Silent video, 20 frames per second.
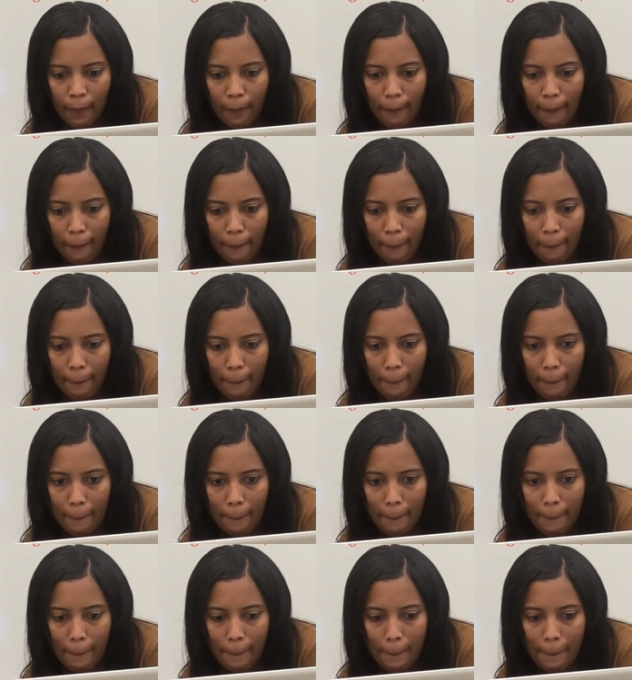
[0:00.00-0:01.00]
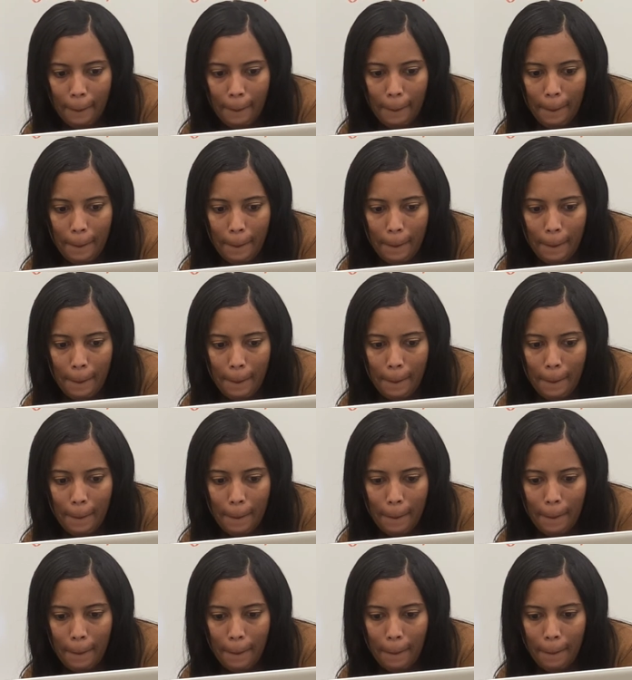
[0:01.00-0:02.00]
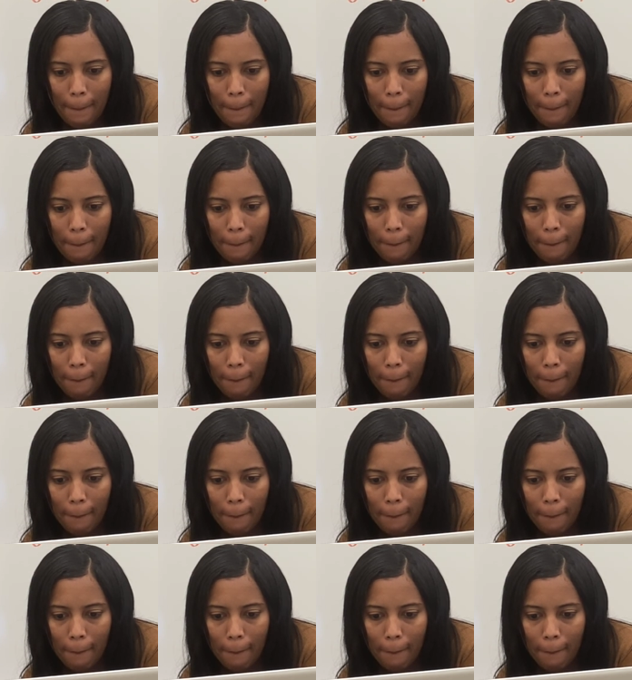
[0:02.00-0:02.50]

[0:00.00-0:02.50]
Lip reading: (no one is talking)